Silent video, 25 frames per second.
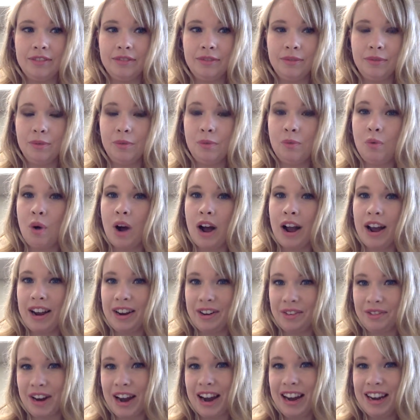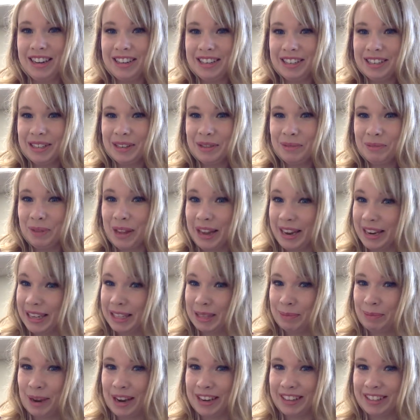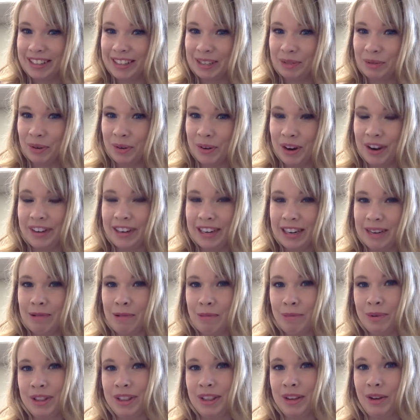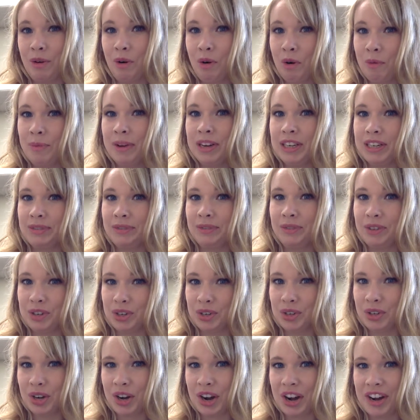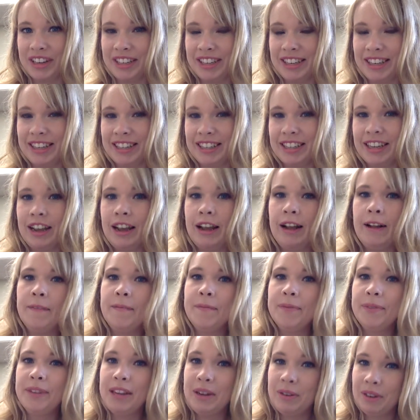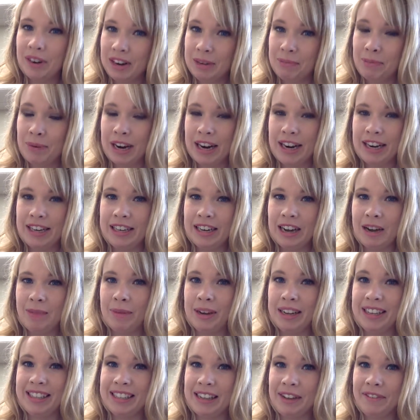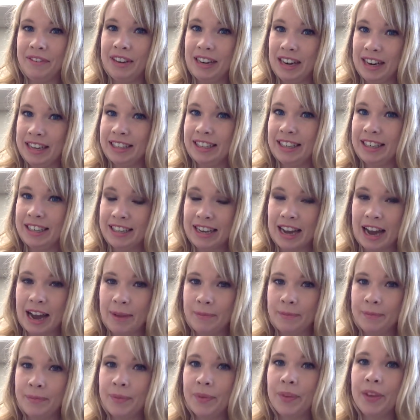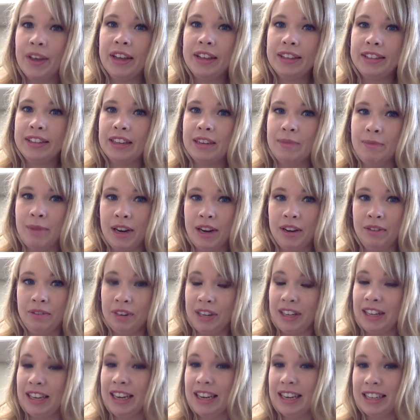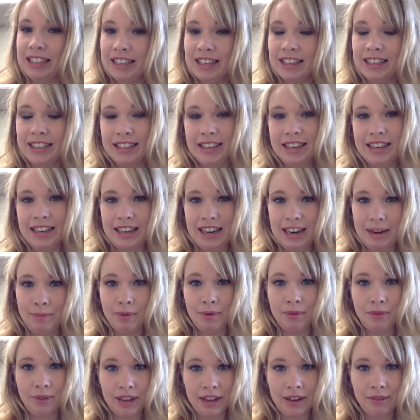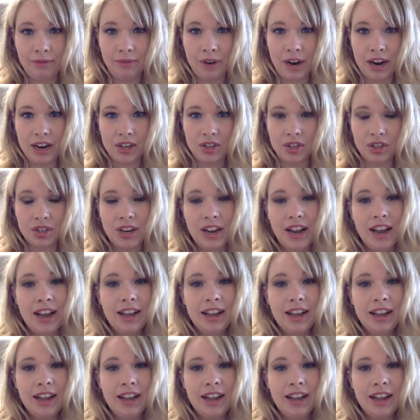wide ranges of blank spaces where we have to come up with a whole bunch of original content. You want to break it down by 7 days at a time. It's going to make it really easy and it's going to keep it really fresh.